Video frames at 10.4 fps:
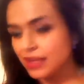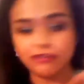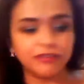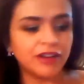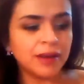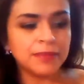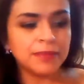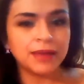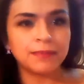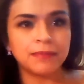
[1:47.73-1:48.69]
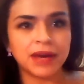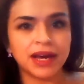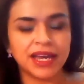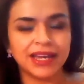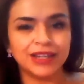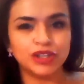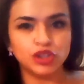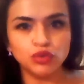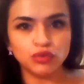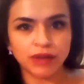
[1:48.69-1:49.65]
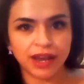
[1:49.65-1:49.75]
From my
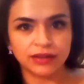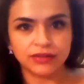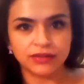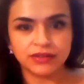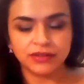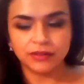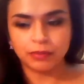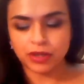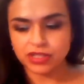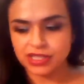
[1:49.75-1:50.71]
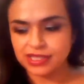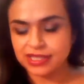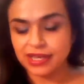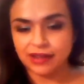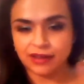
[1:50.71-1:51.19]
new round of Project 10,